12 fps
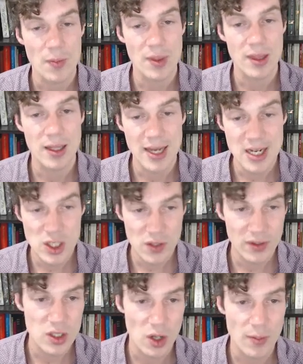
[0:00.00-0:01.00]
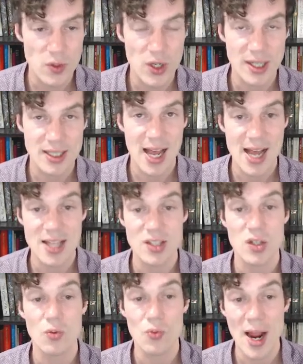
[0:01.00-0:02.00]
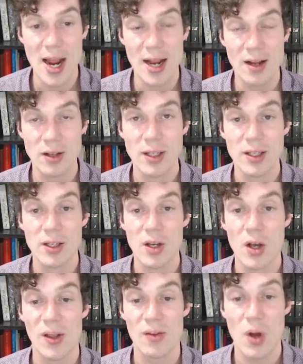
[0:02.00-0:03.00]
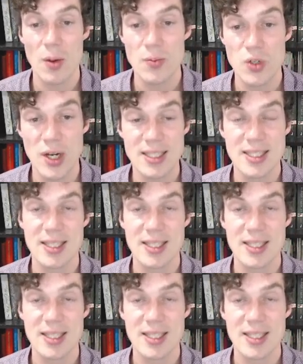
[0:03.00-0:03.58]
each of these objects has an array of objects that